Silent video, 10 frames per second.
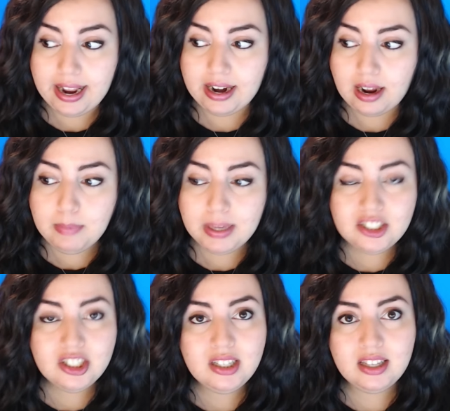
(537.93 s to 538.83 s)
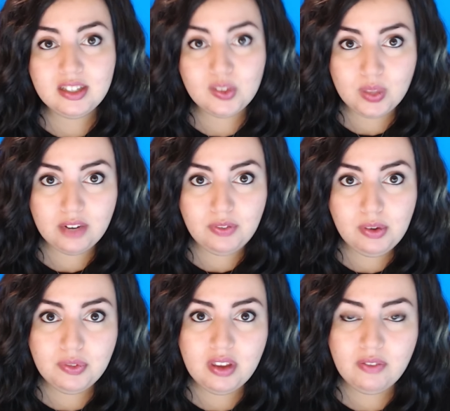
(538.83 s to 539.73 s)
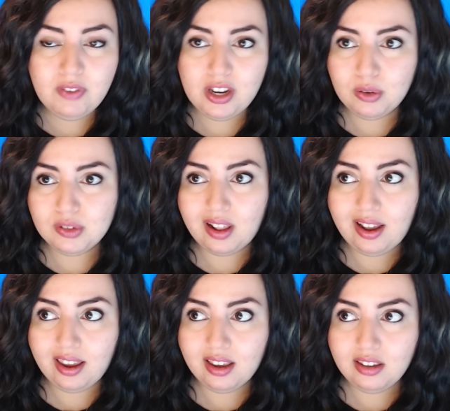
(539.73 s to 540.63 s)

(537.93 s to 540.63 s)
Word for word: And I'm mentioning this so that if you see videos like,